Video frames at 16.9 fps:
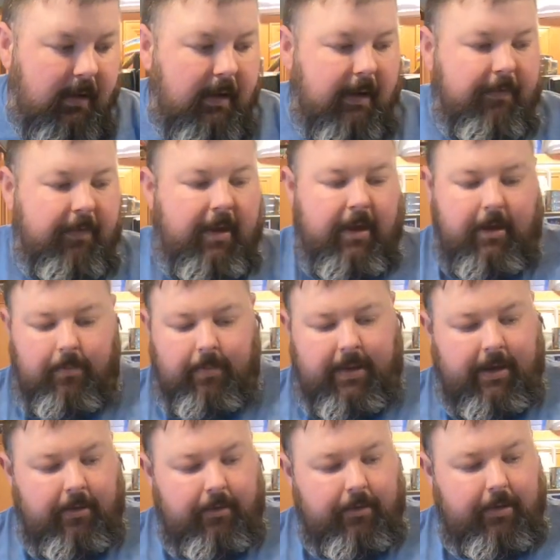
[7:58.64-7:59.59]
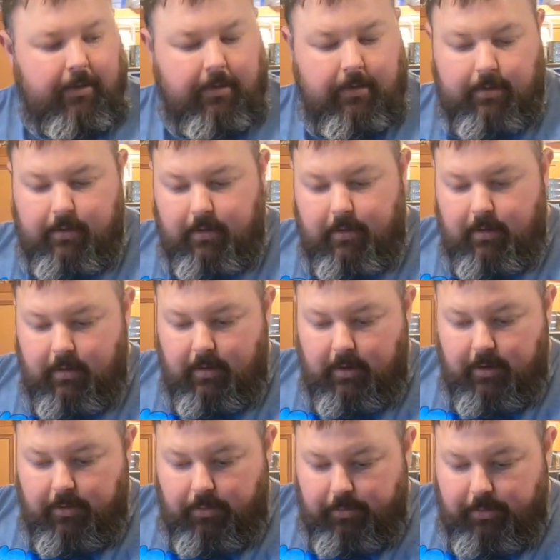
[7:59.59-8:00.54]
I've got about
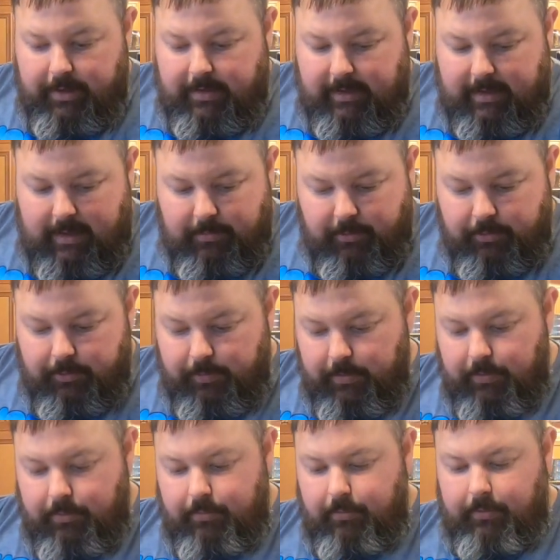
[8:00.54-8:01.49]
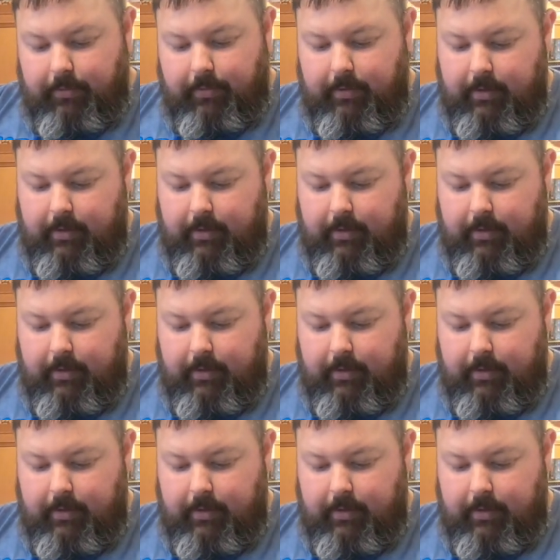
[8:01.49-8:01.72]
3 tablespoons